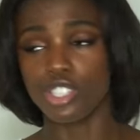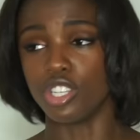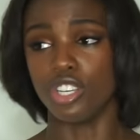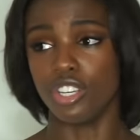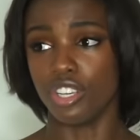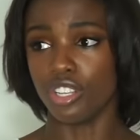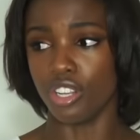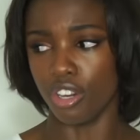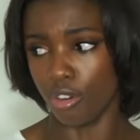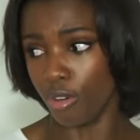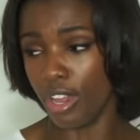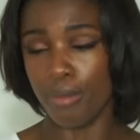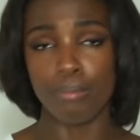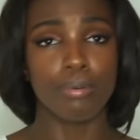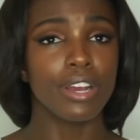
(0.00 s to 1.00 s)
to, you know,
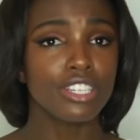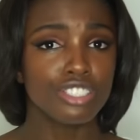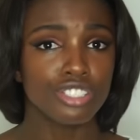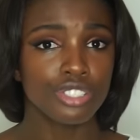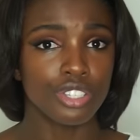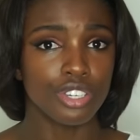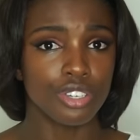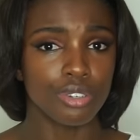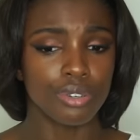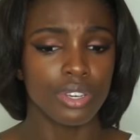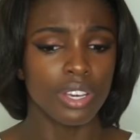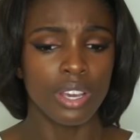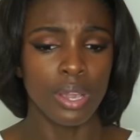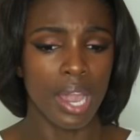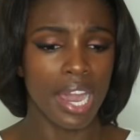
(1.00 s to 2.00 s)
impress you.
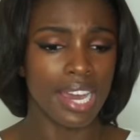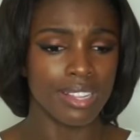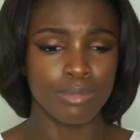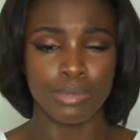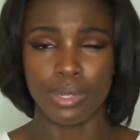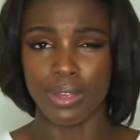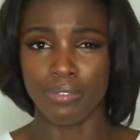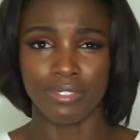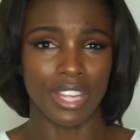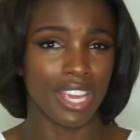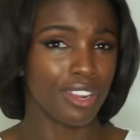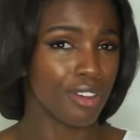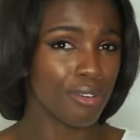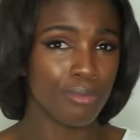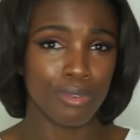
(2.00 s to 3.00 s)
And if
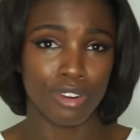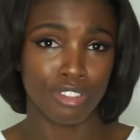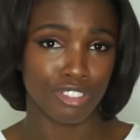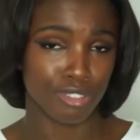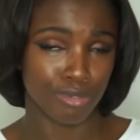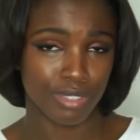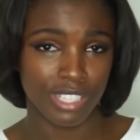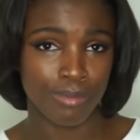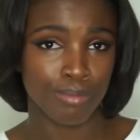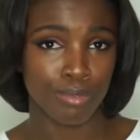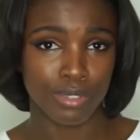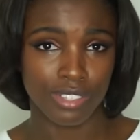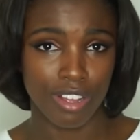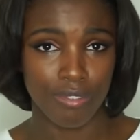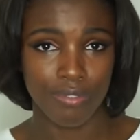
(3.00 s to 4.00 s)
they don't want to do
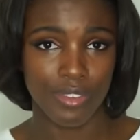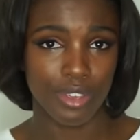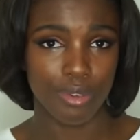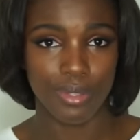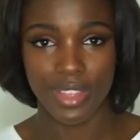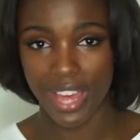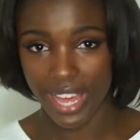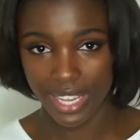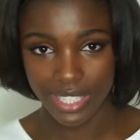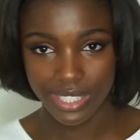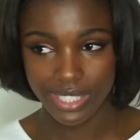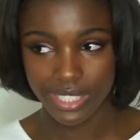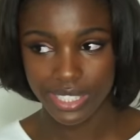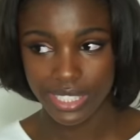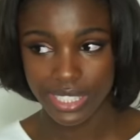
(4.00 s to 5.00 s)
simple stuff for you, then